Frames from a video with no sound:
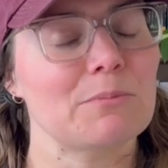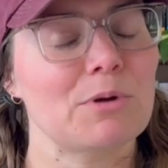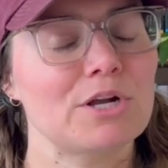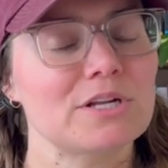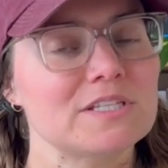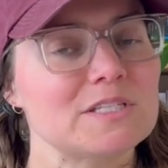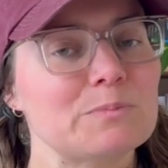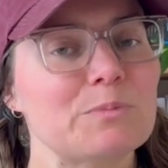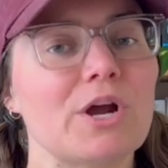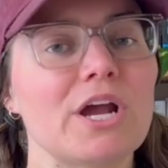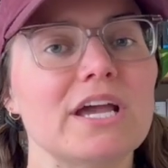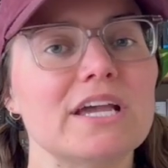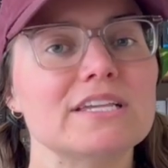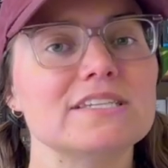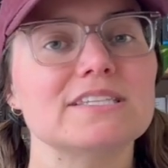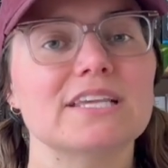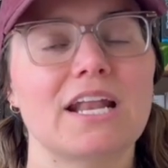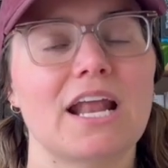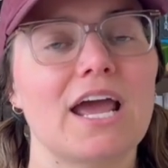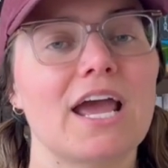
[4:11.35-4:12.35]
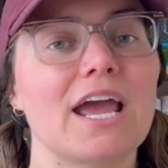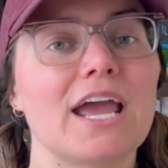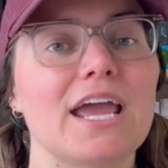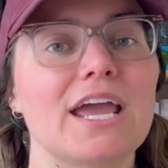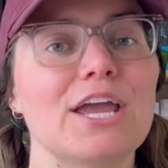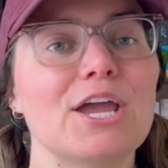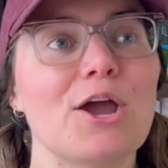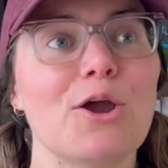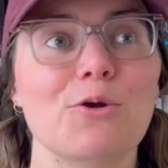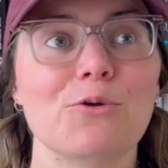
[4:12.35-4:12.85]
Martin's Press, and
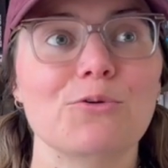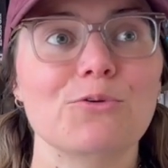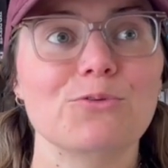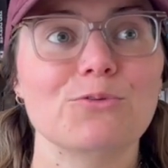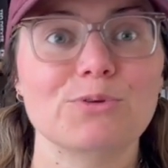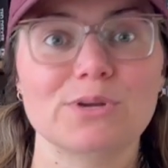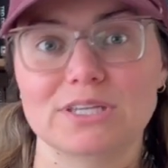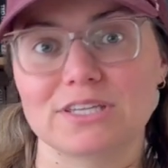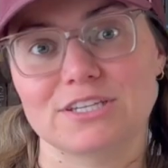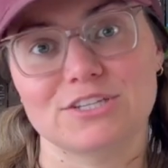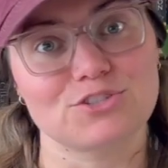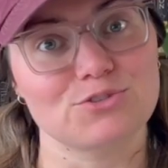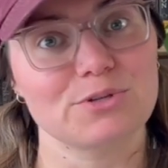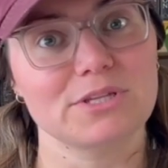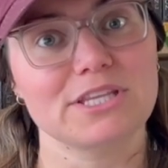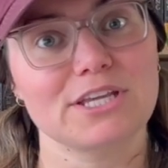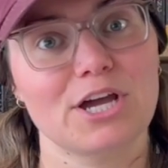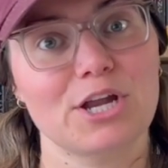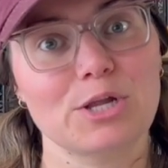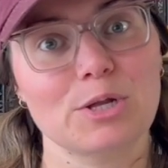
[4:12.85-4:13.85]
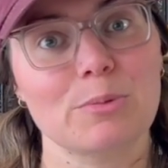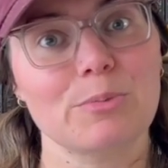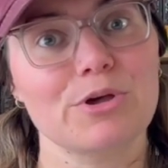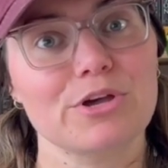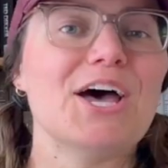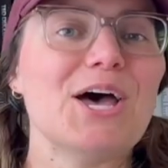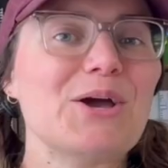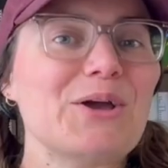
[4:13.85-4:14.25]
I really enjoyed the audiobook.